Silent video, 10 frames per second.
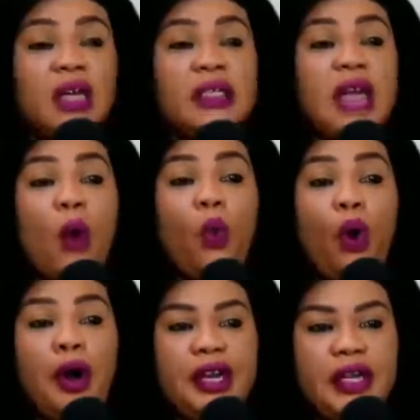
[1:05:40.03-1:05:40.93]
they are
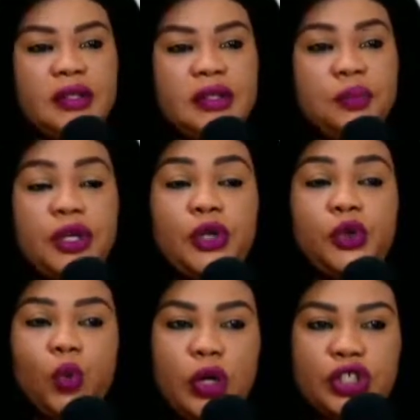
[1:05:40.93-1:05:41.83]
warnings. Begin
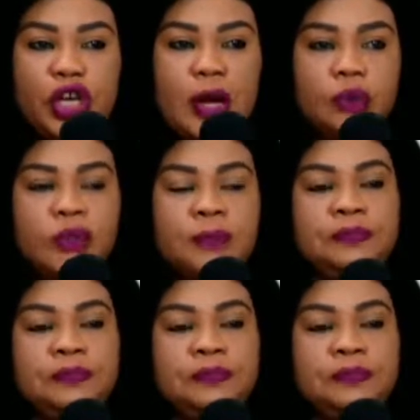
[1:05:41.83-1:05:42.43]
to watch out.